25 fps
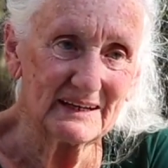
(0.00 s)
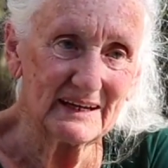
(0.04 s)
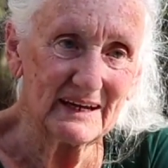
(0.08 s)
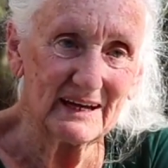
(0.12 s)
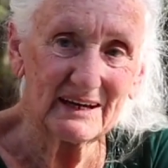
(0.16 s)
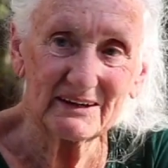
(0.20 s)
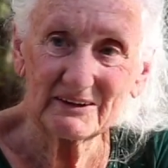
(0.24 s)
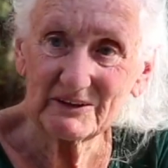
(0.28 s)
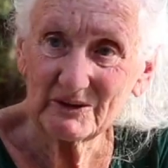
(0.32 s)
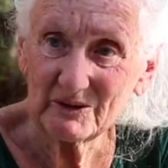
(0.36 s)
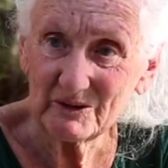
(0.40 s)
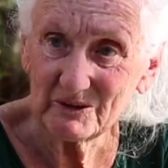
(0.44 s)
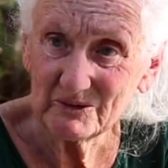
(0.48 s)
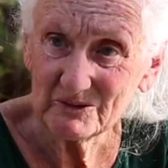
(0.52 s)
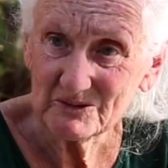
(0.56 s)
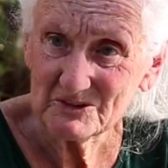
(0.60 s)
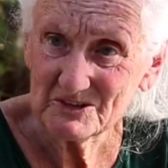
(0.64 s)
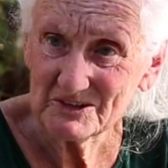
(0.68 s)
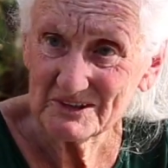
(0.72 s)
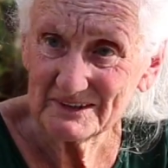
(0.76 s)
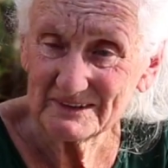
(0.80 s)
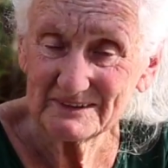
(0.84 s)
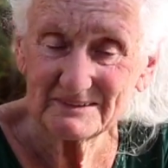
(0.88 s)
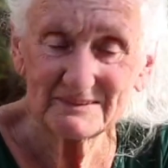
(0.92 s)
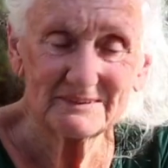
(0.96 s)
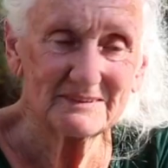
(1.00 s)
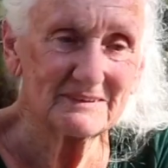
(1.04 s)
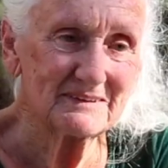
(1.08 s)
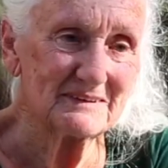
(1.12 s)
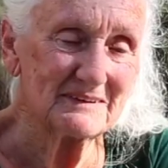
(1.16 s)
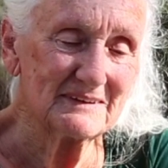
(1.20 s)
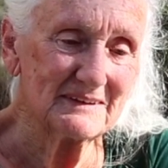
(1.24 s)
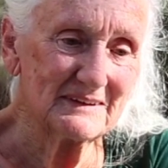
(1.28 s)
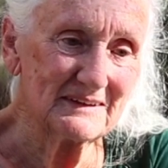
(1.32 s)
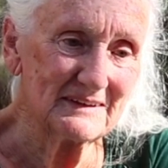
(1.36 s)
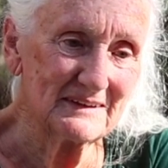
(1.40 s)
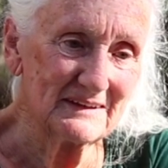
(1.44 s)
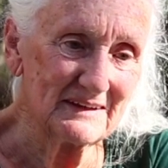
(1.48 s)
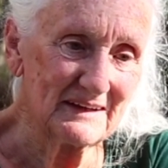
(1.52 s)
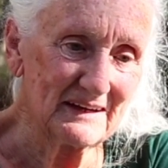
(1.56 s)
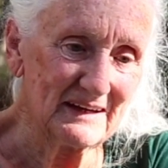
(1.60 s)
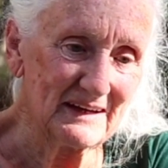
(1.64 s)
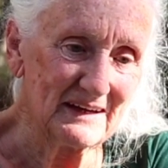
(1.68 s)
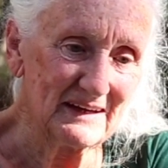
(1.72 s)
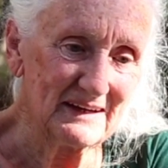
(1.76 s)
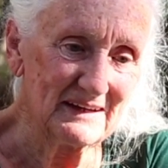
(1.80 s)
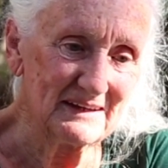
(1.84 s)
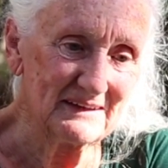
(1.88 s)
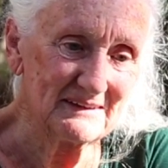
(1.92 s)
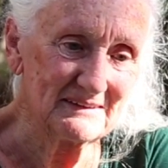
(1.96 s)
our culture
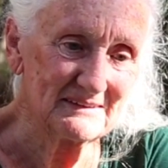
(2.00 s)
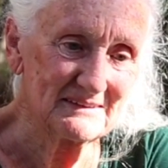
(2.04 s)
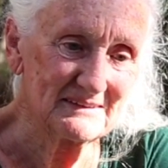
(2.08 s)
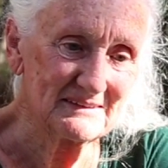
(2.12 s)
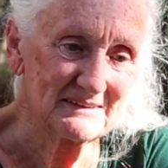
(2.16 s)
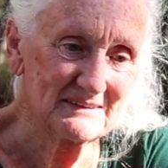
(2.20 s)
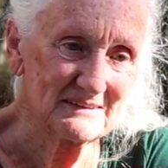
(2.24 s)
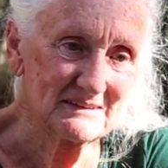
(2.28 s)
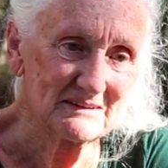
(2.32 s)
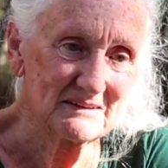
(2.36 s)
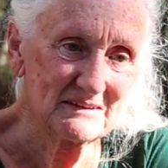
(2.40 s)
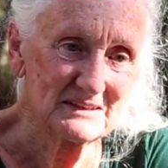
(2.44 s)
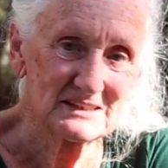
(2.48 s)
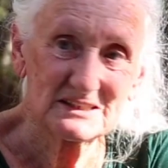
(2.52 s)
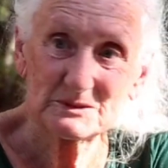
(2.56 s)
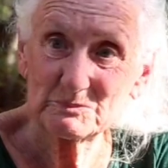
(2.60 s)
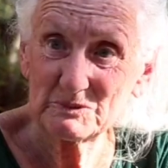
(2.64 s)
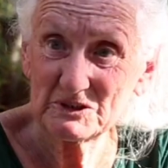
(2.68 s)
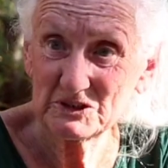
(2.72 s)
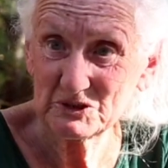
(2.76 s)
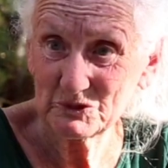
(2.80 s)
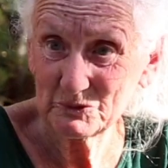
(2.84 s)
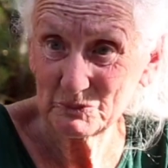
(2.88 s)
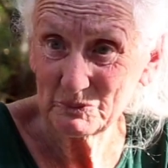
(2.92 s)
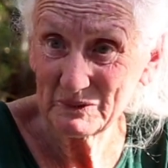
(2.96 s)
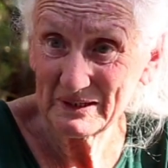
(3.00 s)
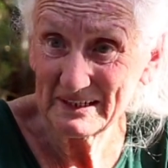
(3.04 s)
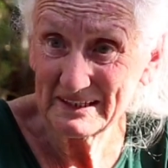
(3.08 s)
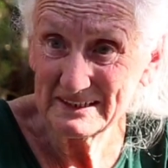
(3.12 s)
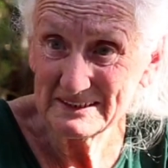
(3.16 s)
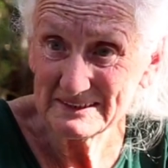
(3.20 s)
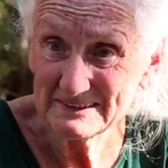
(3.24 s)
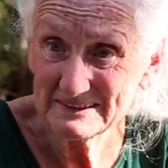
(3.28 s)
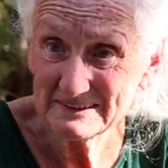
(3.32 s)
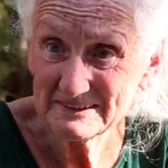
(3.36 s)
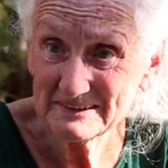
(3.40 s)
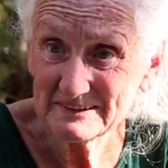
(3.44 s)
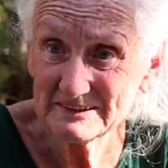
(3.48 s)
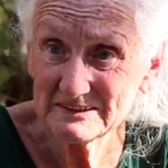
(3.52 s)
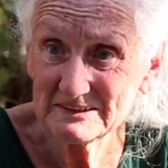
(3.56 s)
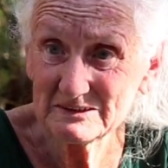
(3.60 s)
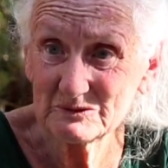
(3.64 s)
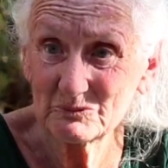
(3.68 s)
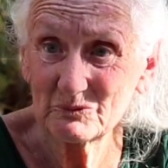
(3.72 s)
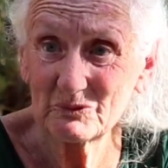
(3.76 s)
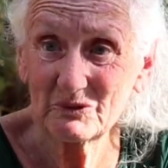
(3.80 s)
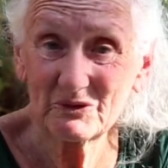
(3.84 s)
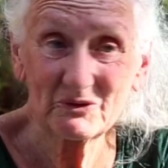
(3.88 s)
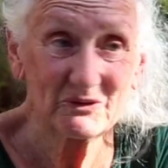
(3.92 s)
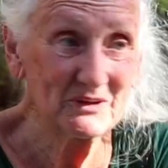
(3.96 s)
and special places.
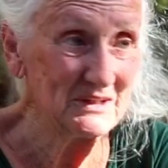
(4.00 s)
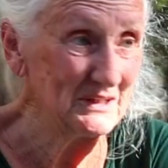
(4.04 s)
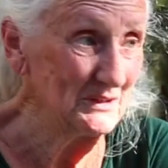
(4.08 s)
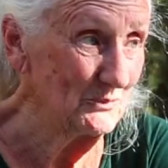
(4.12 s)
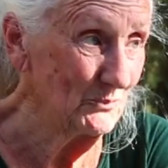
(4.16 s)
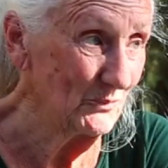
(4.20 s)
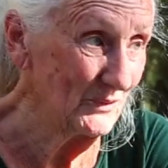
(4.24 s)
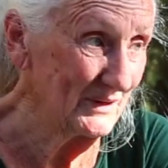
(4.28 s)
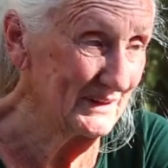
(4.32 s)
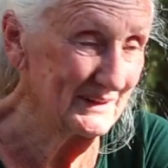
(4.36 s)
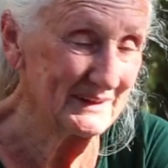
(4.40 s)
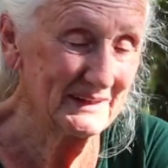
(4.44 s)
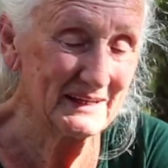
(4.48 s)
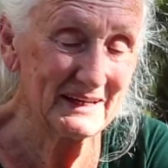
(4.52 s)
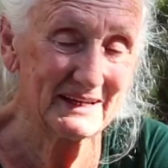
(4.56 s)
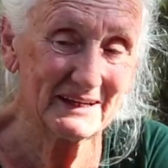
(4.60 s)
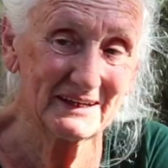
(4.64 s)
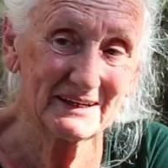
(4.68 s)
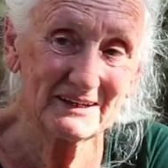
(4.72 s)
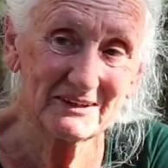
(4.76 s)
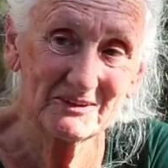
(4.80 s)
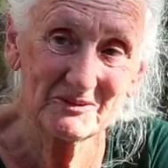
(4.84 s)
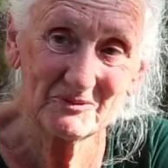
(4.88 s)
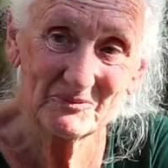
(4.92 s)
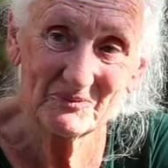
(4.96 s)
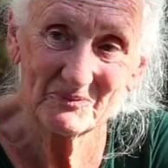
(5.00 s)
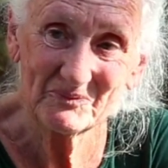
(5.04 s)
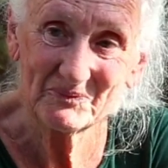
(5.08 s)
We're in one now.